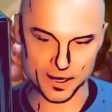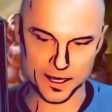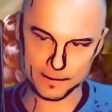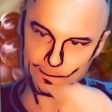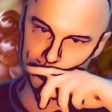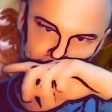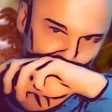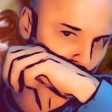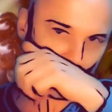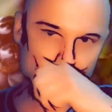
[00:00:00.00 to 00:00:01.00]
guys.
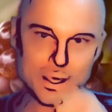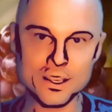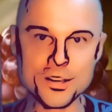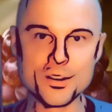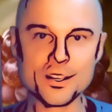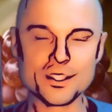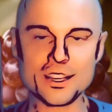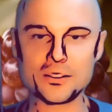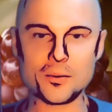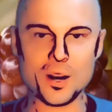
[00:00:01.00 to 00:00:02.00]

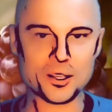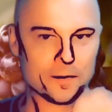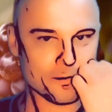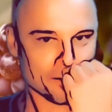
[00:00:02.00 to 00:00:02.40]
Thanks for watching.